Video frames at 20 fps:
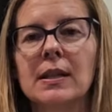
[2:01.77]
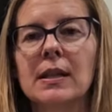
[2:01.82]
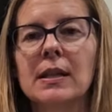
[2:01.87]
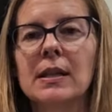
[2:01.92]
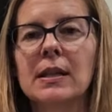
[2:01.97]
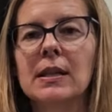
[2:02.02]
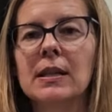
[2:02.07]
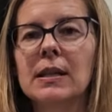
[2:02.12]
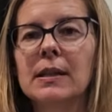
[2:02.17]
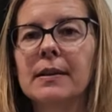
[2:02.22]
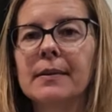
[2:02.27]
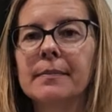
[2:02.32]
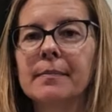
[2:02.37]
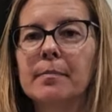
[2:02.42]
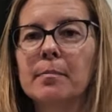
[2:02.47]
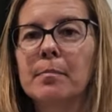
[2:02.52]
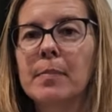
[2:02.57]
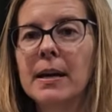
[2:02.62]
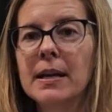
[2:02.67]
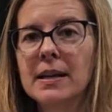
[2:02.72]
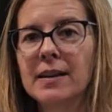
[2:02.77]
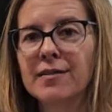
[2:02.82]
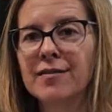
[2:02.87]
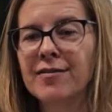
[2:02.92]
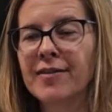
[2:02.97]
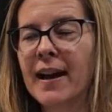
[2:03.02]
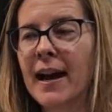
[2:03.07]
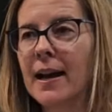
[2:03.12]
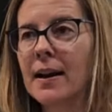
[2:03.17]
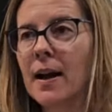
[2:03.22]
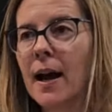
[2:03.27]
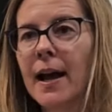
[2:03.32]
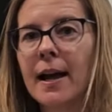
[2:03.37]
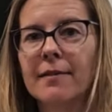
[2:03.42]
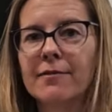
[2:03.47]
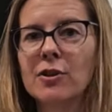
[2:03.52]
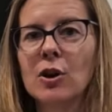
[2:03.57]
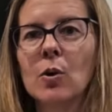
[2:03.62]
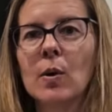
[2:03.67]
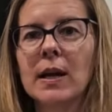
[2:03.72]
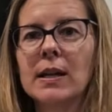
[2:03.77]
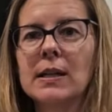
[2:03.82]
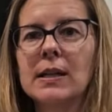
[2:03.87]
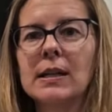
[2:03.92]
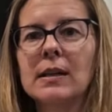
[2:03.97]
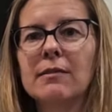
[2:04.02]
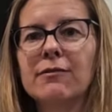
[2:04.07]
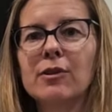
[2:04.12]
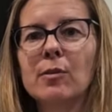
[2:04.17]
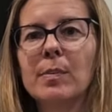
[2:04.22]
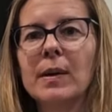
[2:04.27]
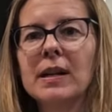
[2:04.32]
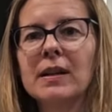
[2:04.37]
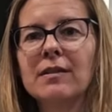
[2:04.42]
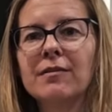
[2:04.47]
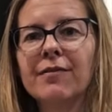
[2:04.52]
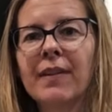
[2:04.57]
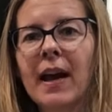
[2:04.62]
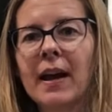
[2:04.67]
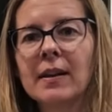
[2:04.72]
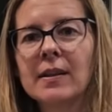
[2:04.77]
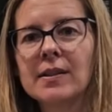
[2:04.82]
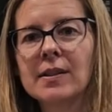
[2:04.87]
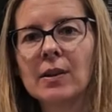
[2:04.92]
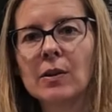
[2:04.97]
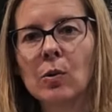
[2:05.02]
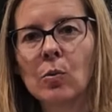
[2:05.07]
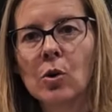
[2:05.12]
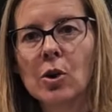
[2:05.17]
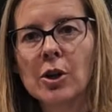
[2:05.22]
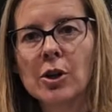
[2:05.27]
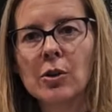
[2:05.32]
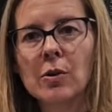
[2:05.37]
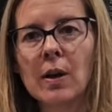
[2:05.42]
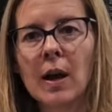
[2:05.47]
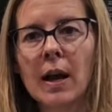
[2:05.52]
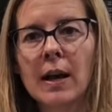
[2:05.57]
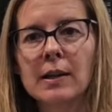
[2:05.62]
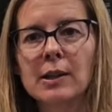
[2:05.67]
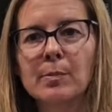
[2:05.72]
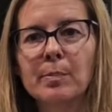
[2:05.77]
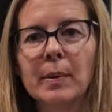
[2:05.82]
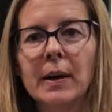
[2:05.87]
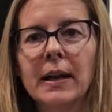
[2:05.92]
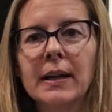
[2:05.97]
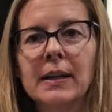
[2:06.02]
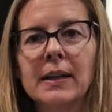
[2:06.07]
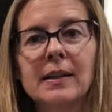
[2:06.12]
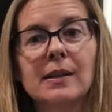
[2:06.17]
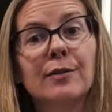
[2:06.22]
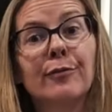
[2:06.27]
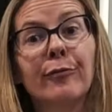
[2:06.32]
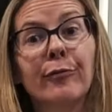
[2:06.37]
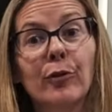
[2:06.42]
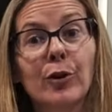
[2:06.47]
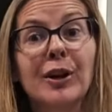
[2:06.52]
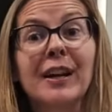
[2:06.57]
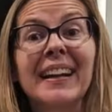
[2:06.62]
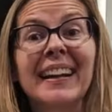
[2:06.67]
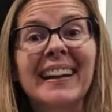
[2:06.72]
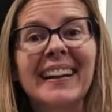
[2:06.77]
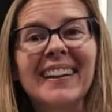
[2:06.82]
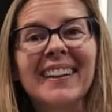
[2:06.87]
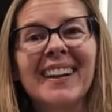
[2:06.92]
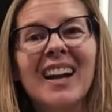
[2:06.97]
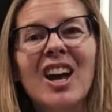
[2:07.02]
the bacon fat. I have no idea if the bacon fat is going to work, you guys, but it's free.